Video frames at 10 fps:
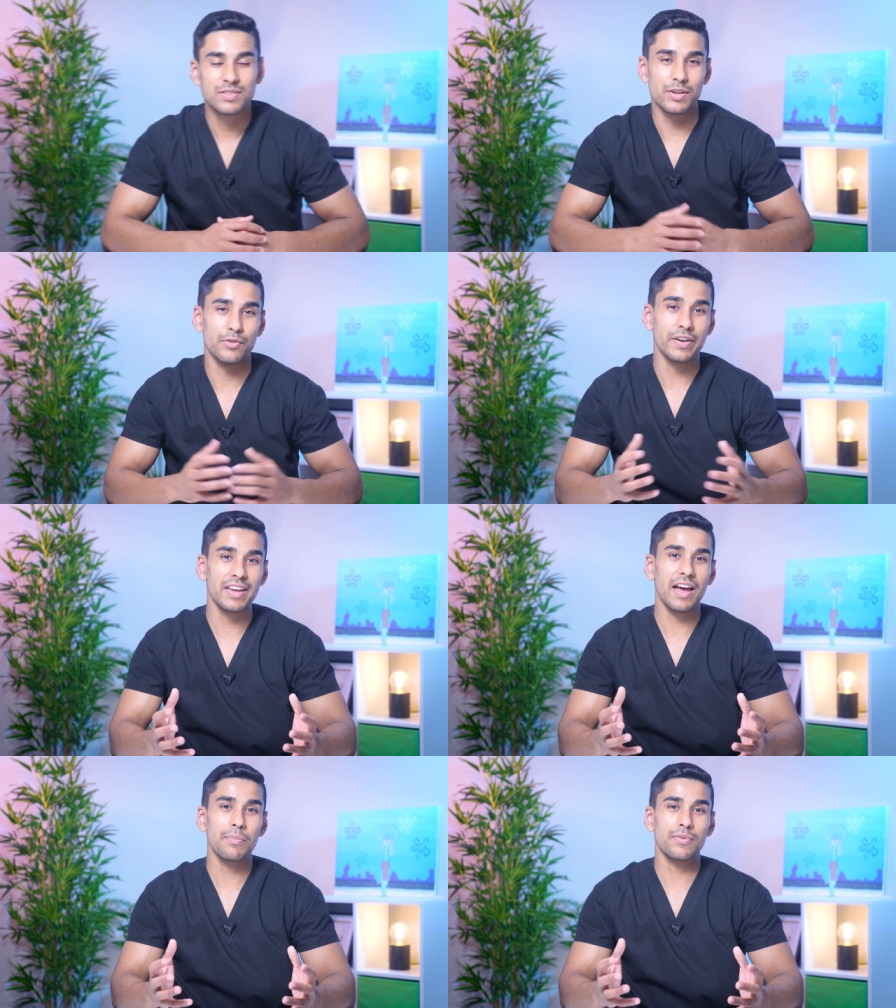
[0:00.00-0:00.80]
So to
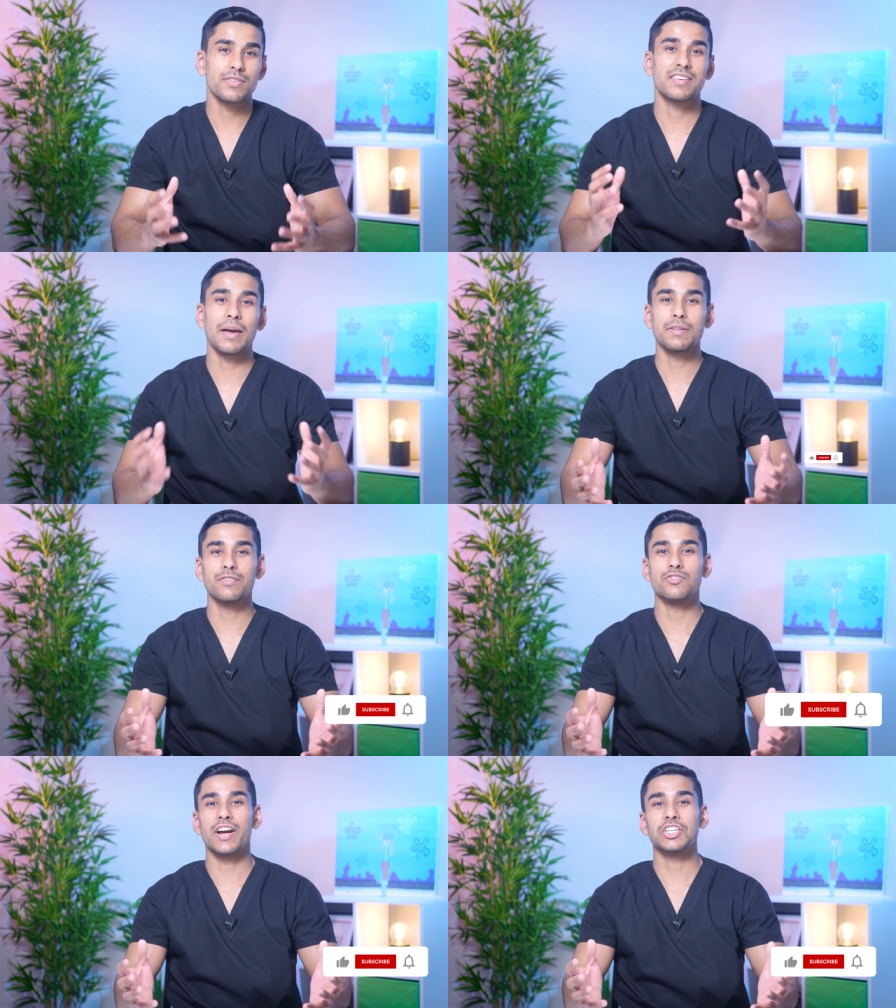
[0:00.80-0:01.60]
recap,
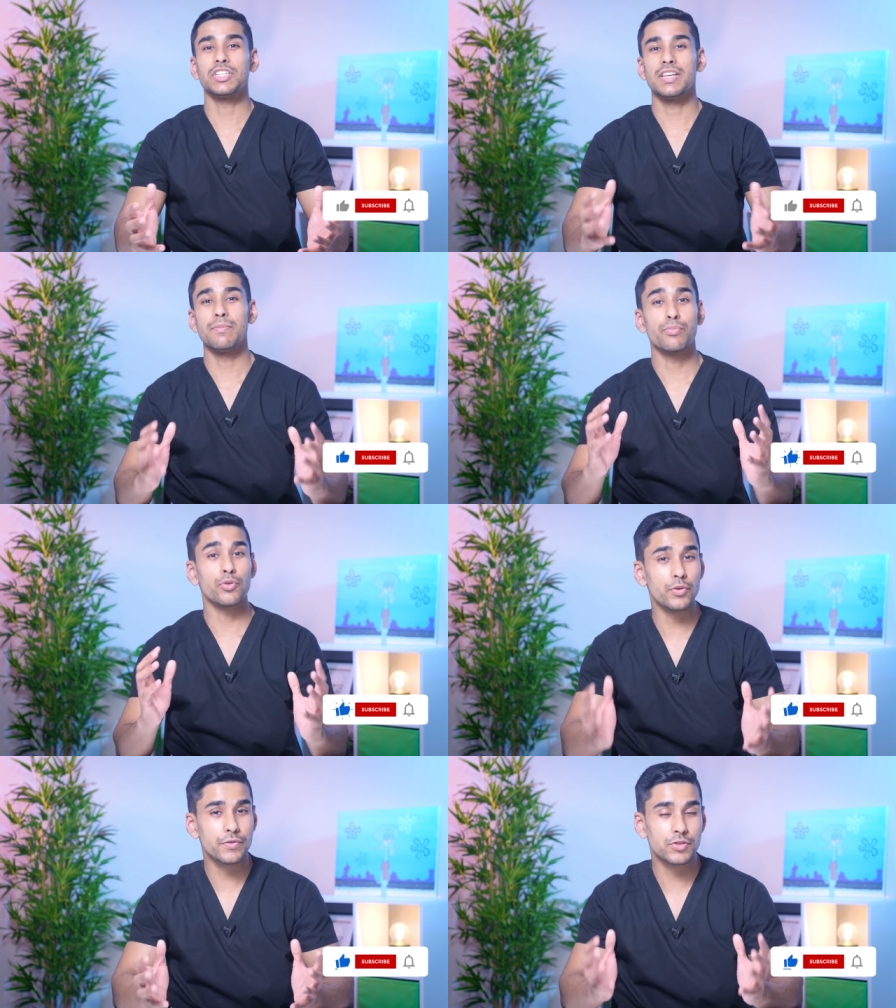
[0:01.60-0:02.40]
scapular retraction
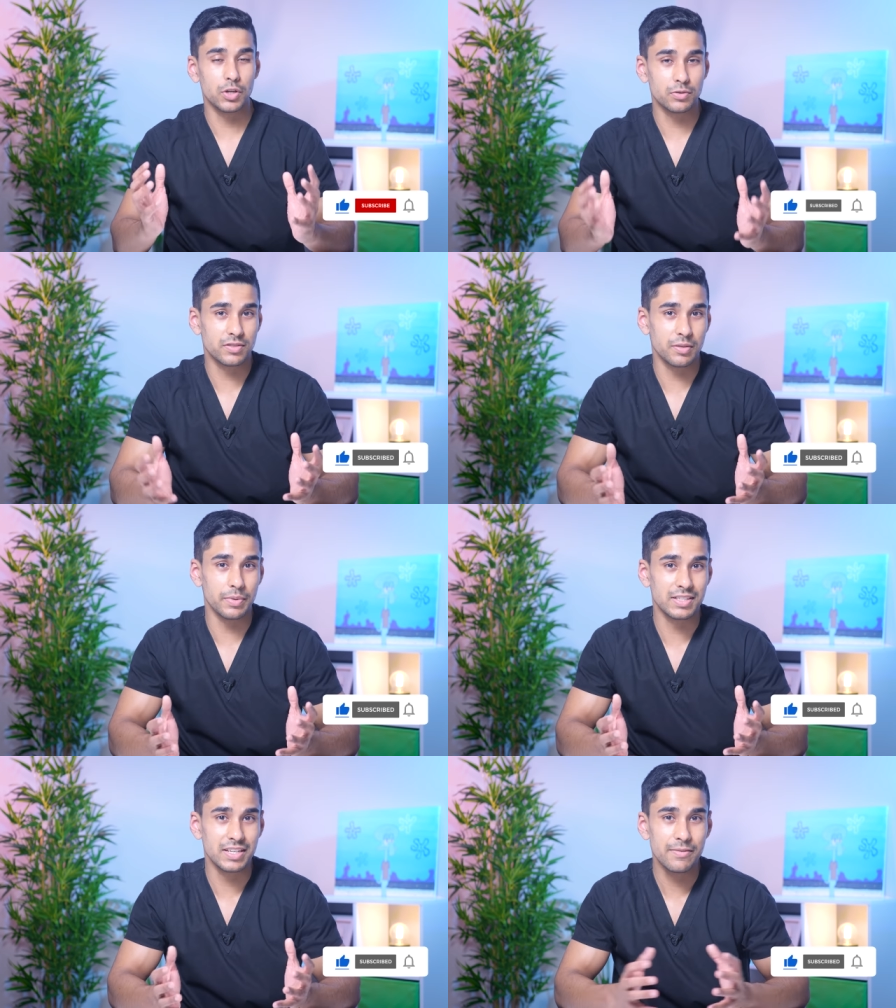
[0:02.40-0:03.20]
improves shoulder
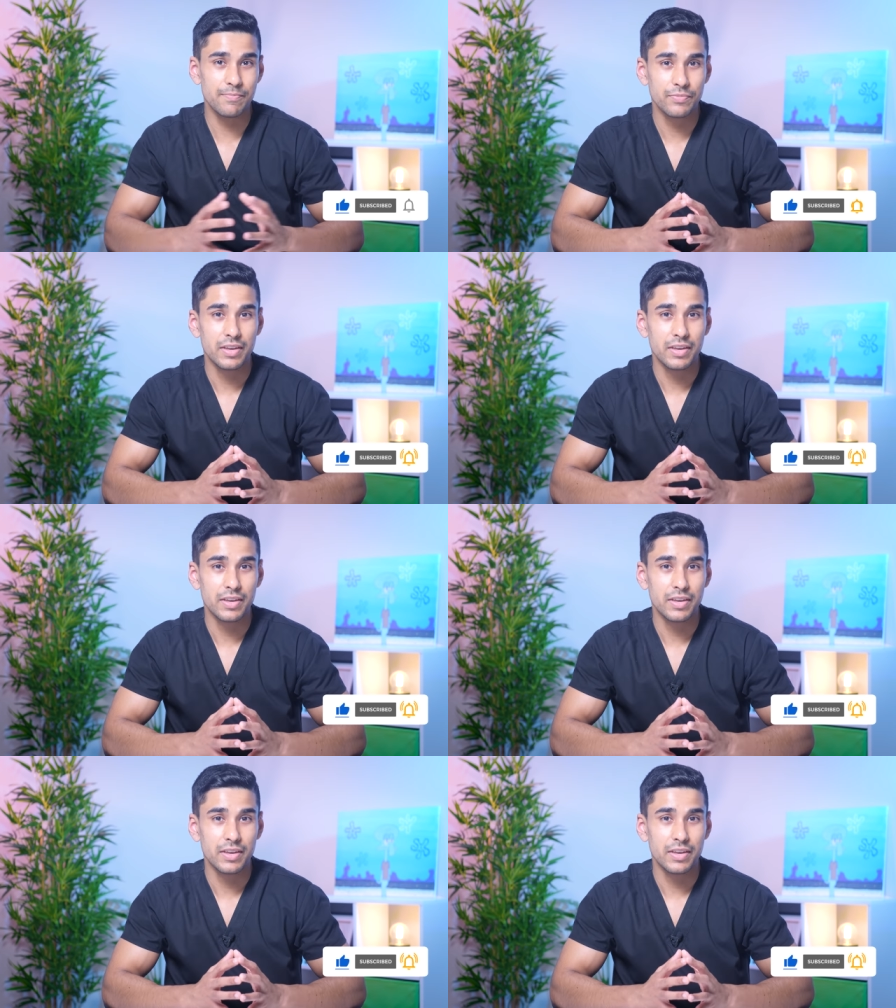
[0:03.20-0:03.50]
stability,